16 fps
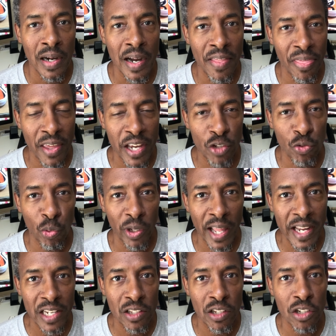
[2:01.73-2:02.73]
things
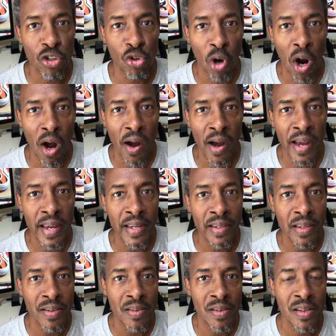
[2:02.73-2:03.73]
related to drawing
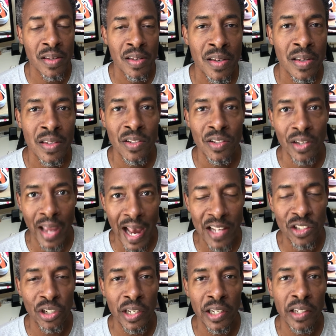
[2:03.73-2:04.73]
and
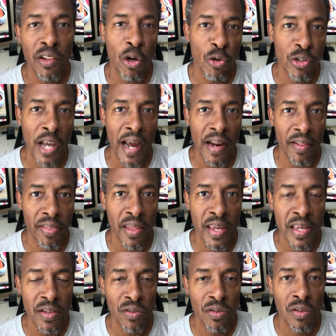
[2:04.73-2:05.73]
sketching and those kind of
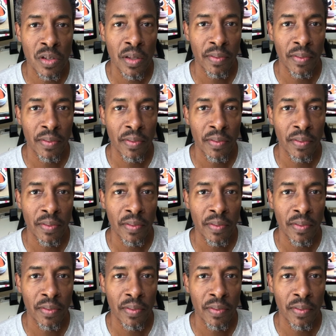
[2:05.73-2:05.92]
things.